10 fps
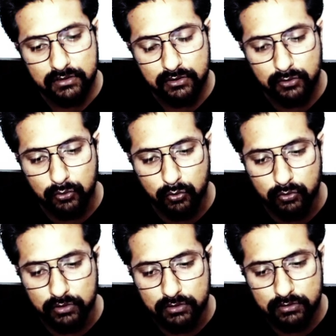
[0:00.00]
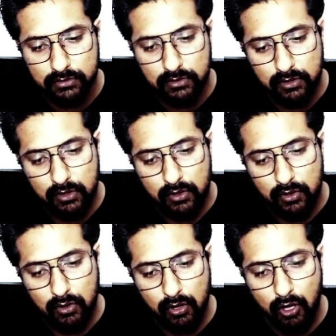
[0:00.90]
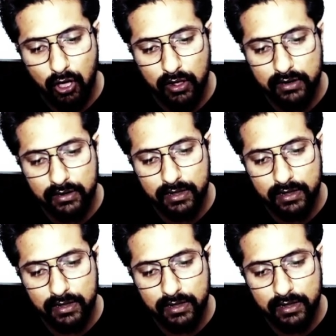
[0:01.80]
node or